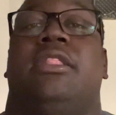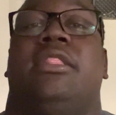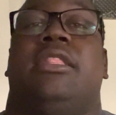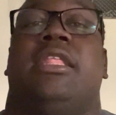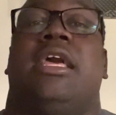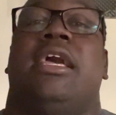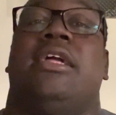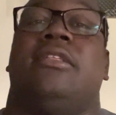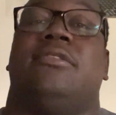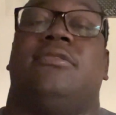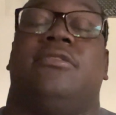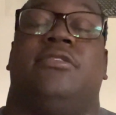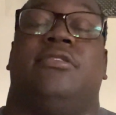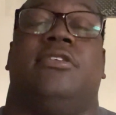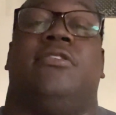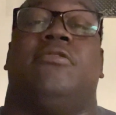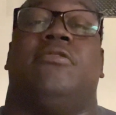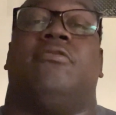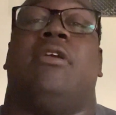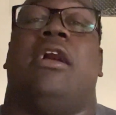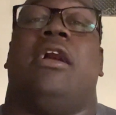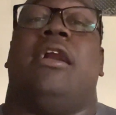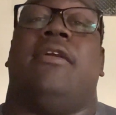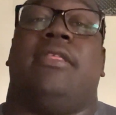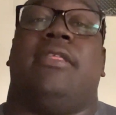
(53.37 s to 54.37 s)
that so you don't
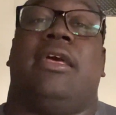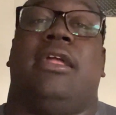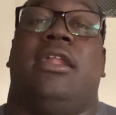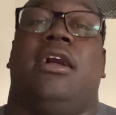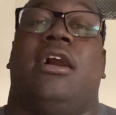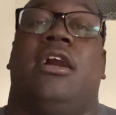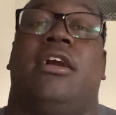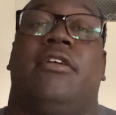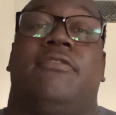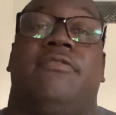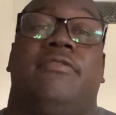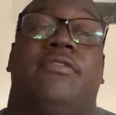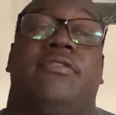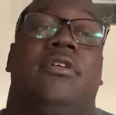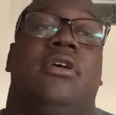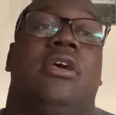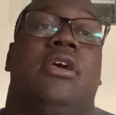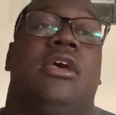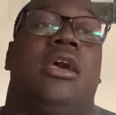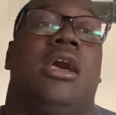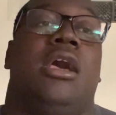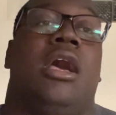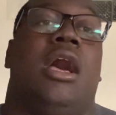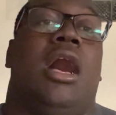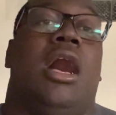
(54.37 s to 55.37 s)
round that off.
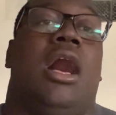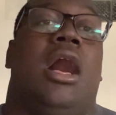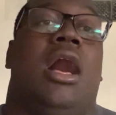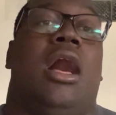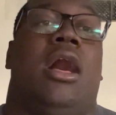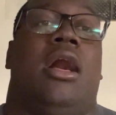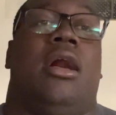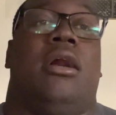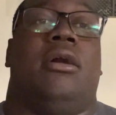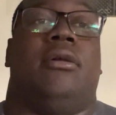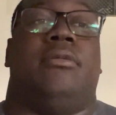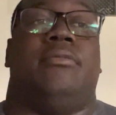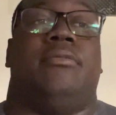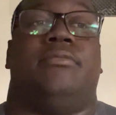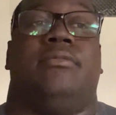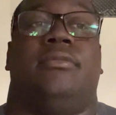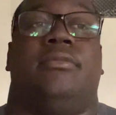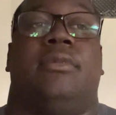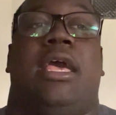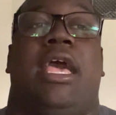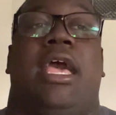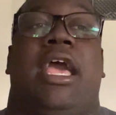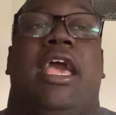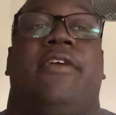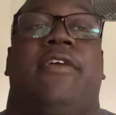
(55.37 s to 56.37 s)

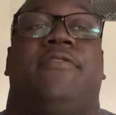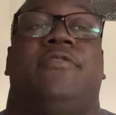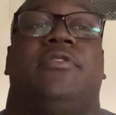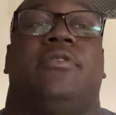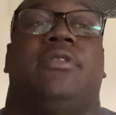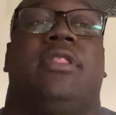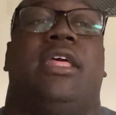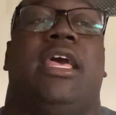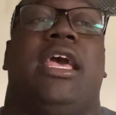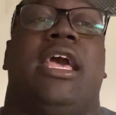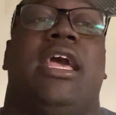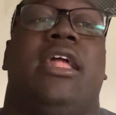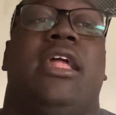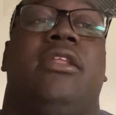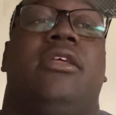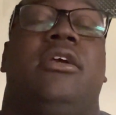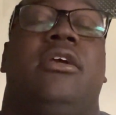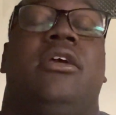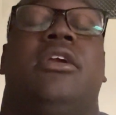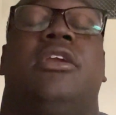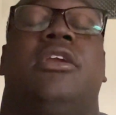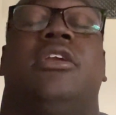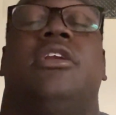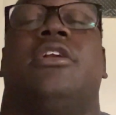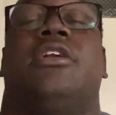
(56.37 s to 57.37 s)
After that,
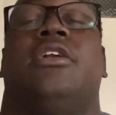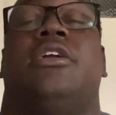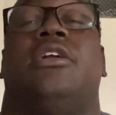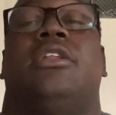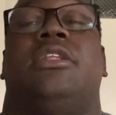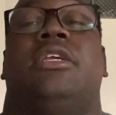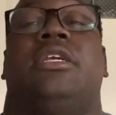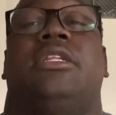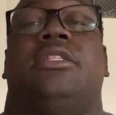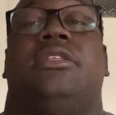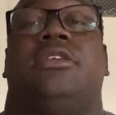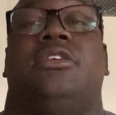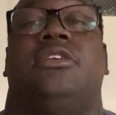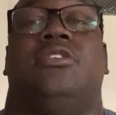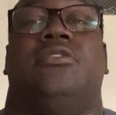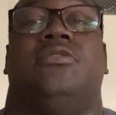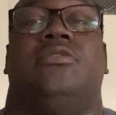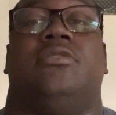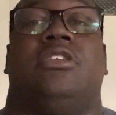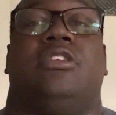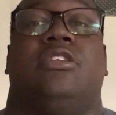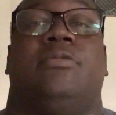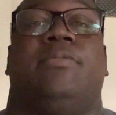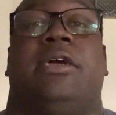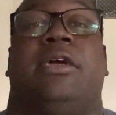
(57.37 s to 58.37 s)
you're going to need to use
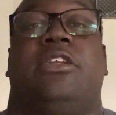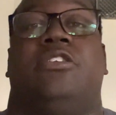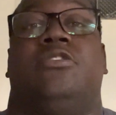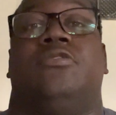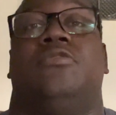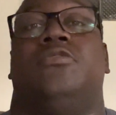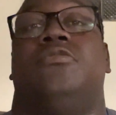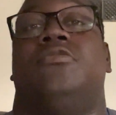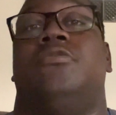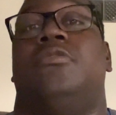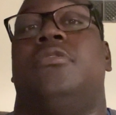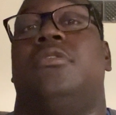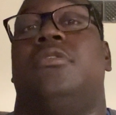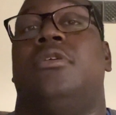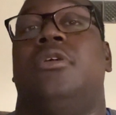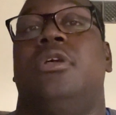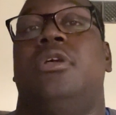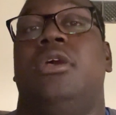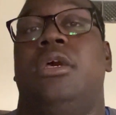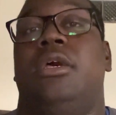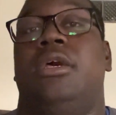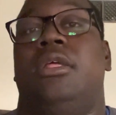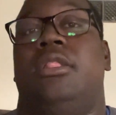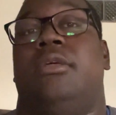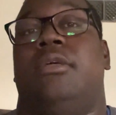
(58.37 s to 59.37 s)
a special tool,
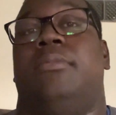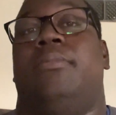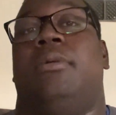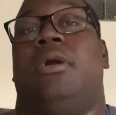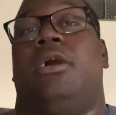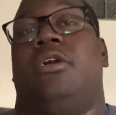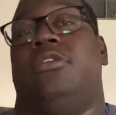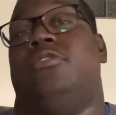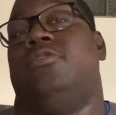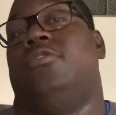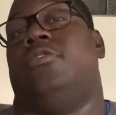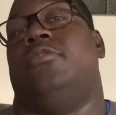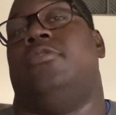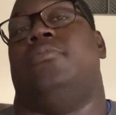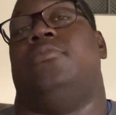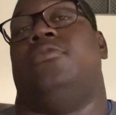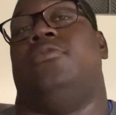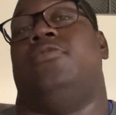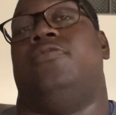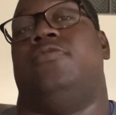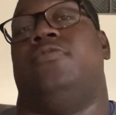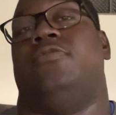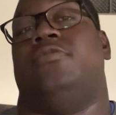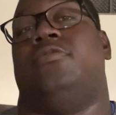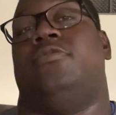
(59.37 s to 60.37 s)
the ball joint
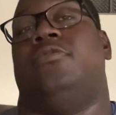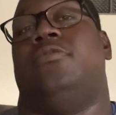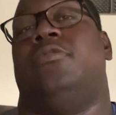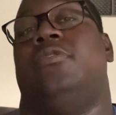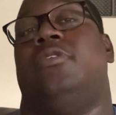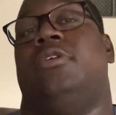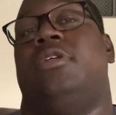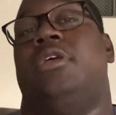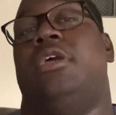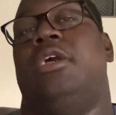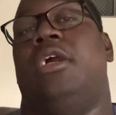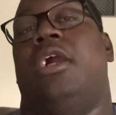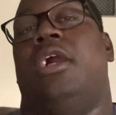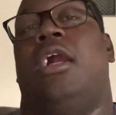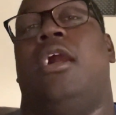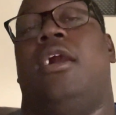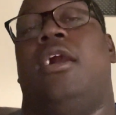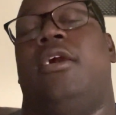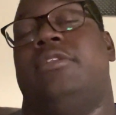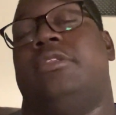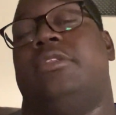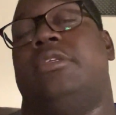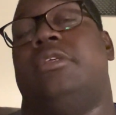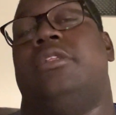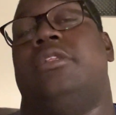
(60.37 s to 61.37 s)
removal tool. All
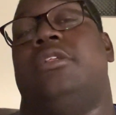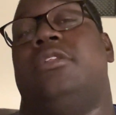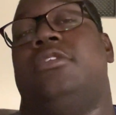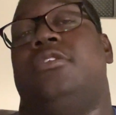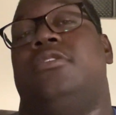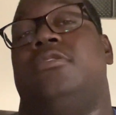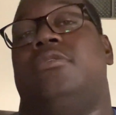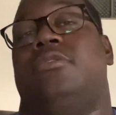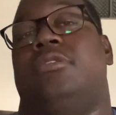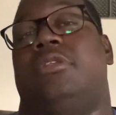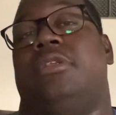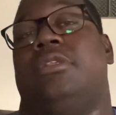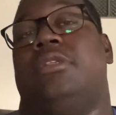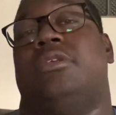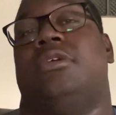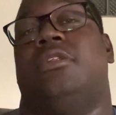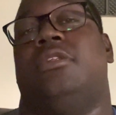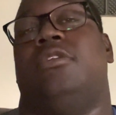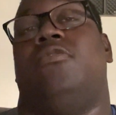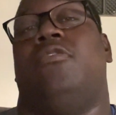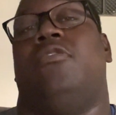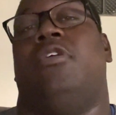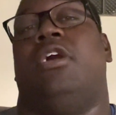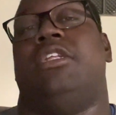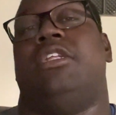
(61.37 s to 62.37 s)
it's going to do is it's going to
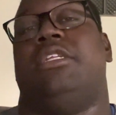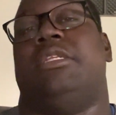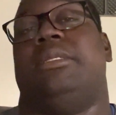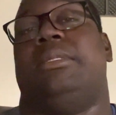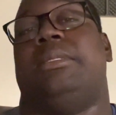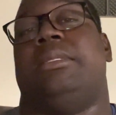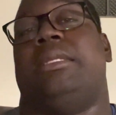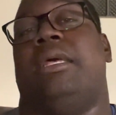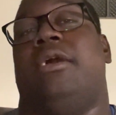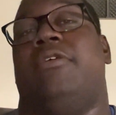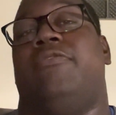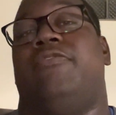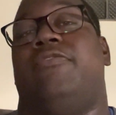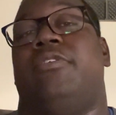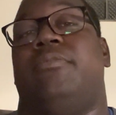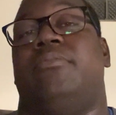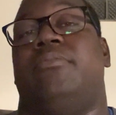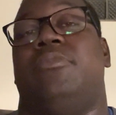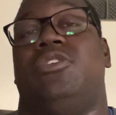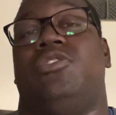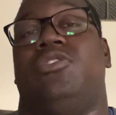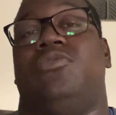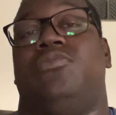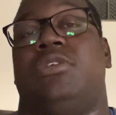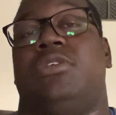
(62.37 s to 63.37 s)
wedge itself in
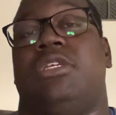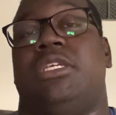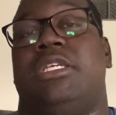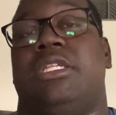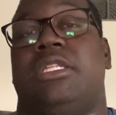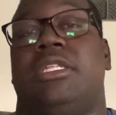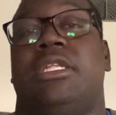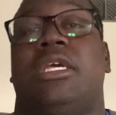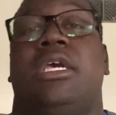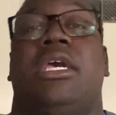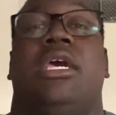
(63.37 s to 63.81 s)
between